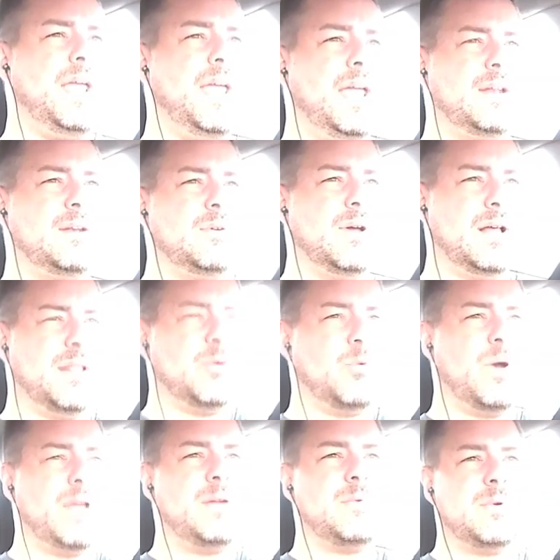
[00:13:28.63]
And the
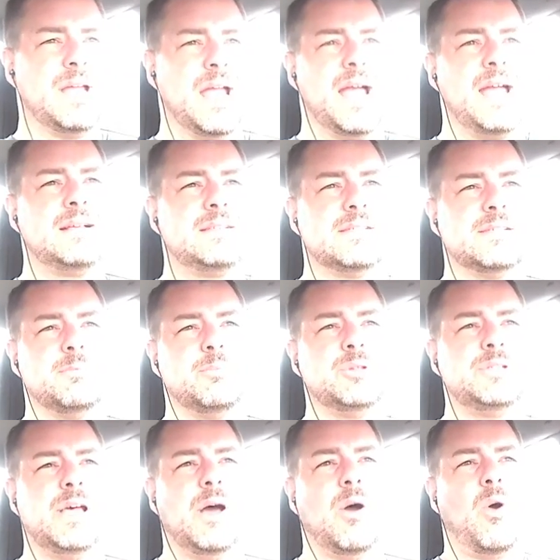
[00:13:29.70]
way it reacts is it
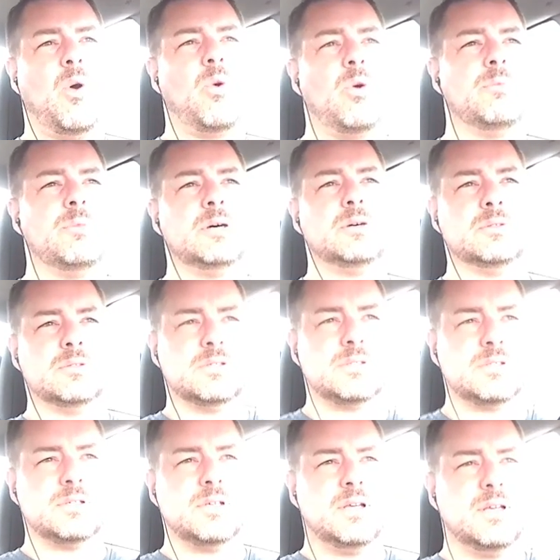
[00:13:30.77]
puts out
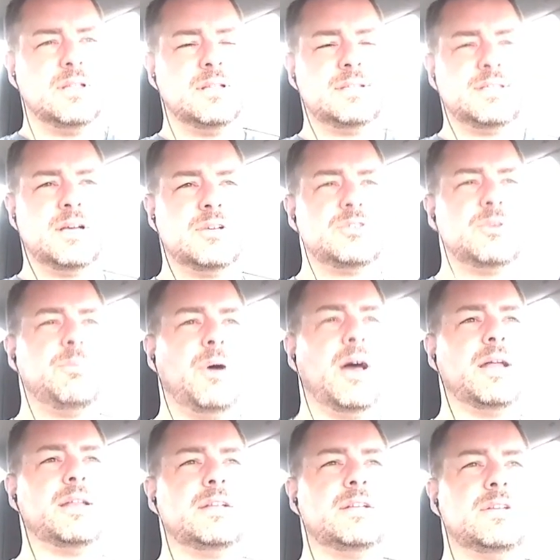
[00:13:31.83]
hormones that tells your
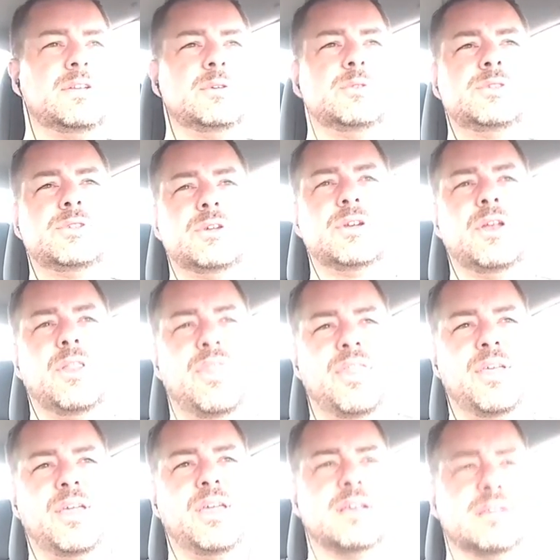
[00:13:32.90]
body to do certain
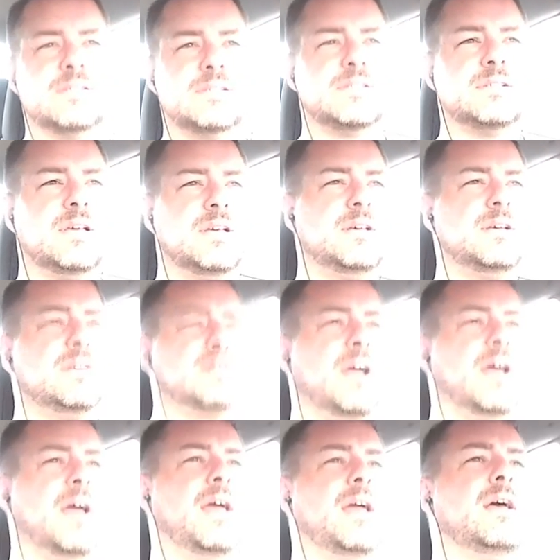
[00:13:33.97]
things,
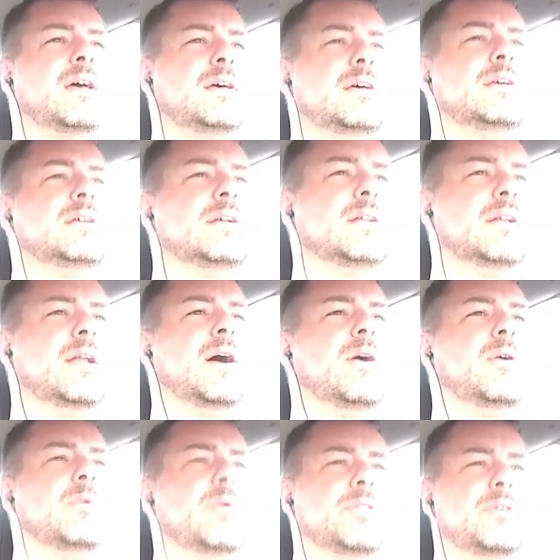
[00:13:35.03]
okay?
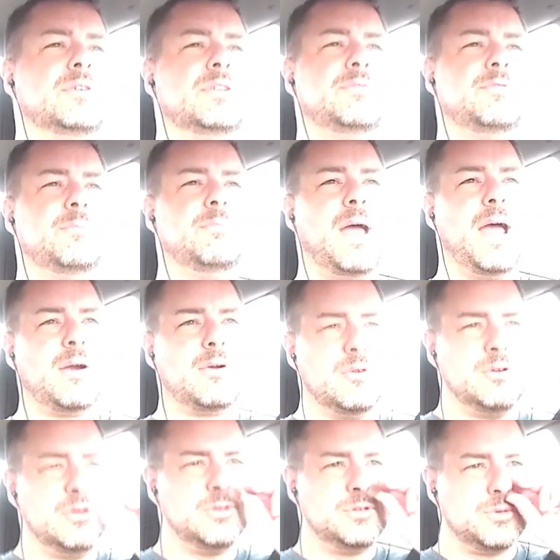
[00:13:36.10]
Now, with your different
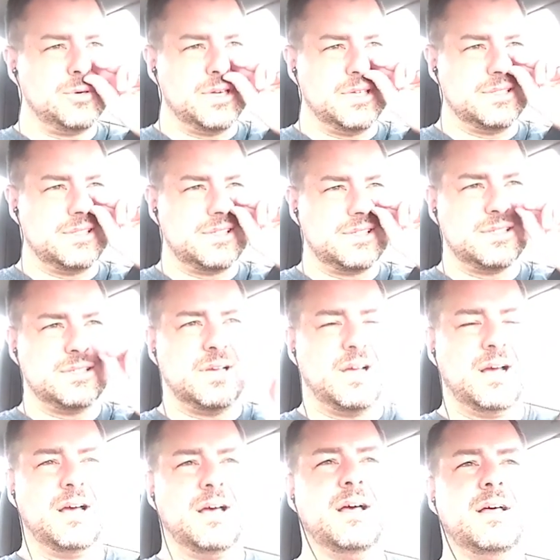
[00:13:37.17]
macronutrients
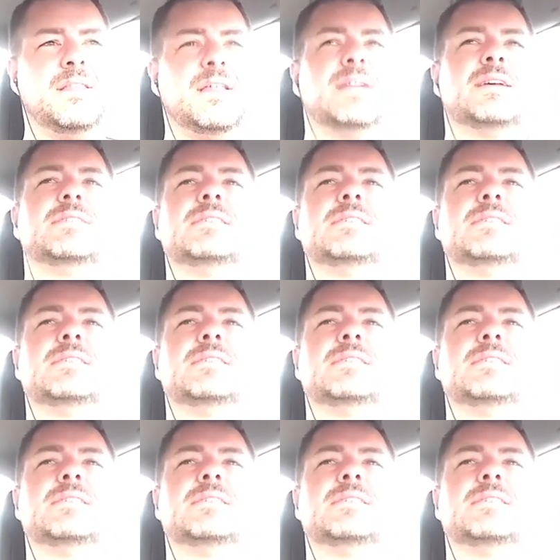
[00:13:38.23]
that